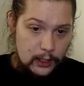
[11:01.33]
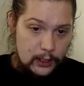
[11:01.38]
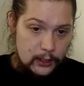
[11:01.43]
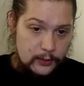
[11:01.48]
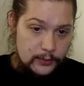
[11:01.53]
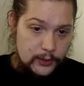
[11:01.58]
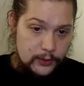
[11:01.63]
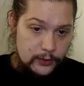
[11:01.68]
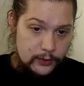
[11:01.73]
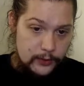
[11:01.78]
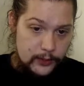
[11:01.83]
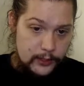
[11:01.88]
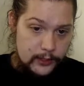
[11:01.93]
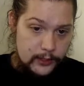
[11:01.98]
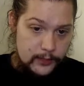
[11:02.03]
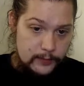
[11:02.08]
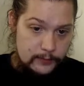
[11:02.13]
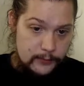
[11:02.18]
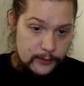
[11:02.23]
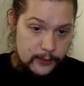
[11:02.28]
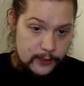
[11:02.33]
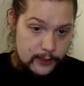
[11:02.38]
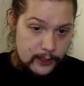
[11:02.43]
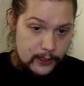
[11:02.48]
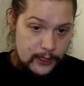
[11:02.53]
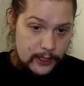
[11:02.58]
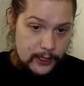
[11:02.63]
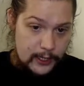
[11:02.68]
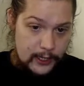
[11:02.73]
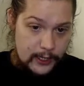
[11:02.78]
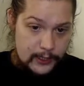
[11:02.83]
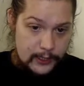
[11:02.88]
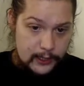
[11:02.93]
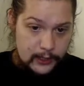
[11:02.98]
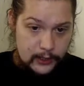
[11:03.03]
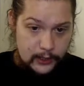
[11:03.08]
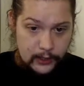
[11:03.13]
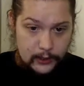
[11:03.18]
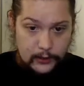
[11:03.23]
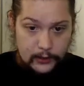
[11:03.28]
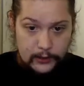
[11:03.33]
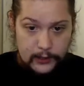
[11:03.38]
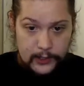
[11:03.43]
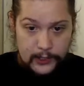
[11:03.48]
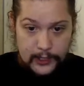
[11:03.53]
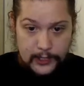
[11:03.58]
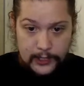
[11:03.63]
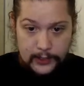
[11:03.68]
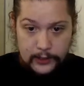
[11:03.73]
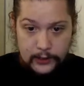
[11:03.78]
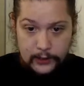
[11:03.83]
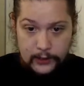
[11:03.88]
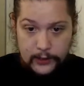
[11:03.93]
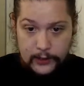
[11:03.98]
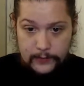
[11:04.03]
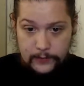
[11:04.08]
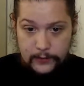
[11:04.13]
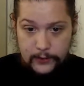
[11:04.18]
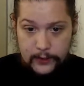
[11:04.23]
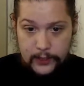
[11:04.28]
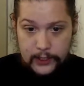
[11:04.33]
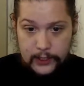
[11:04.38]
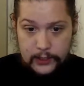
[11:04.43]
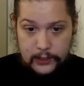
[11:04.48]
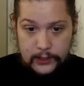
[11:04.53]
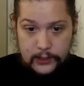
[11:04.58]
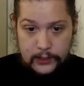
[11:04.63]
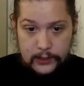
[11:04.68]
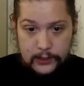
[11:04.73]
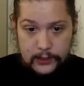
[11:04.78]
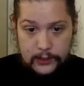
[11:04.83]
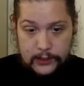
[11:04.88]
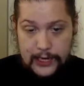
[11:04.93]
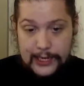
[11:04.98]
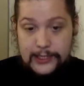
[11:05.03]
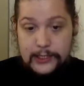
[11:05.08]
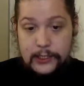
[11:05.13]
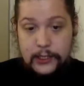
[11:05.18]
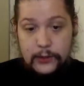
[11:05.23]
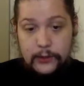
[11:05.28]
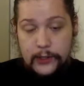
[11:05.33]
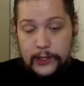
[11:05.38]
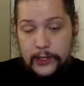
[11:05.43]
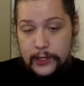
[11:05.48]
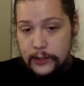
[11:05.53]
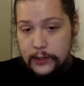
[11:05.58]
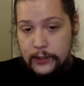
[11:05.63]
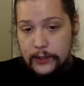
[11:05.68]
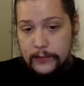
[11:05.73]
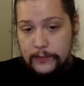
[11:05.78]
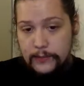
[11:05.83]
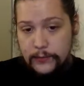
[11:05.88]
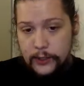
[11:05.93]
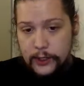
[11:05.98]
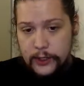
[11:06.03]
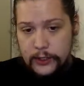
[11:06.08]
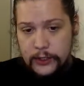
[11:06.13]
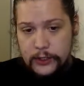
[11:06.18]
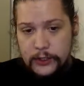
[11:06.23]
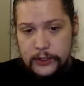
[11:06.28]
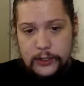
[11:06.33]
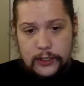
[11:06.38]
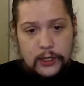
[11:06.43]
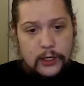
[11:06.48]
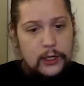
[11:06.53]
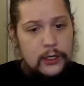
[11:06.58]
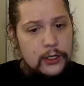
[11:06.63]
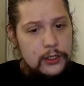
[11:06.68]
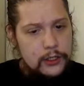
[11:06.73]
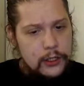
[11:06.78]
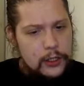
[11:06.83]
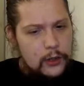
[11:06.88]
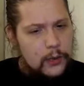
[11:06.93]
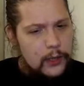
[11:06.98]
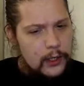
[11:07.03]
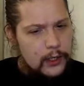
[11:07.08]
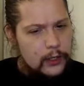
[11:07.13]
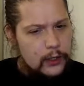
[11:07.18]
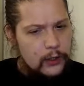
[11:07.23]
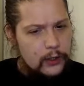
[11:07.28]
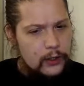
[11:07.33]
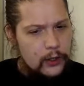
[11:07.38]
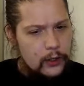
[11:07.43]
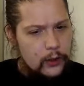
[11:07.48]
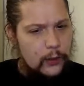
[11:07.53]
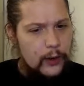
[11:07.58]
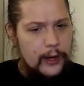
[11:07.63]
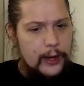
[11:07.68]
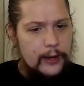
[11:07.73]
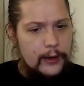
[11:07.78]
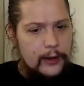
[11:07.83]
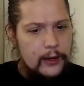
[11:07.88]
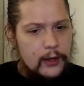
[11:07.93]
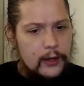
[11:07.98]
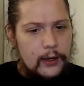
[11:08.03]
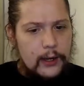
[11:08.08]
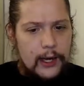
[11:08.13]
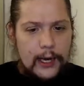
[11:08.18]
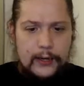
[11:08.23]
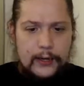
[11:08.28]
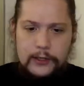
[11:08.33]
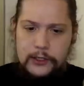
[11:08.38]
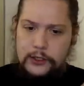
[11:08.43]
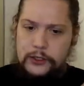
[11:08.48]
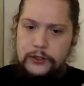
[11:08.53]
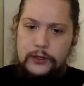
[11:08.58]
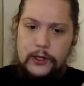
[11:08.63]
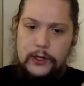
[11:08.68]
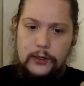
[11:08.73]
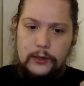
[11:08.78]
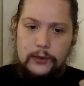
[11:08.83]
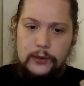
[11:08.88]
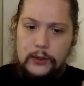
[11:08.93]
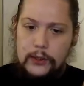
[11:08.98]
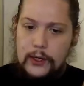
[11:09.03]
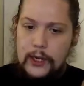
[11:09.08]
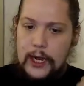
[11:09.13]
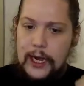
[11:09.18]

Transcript: arms through his, and though he had known him for ages, as though he had known him for ages. "Do you want to go to Kuwait? How did you know?"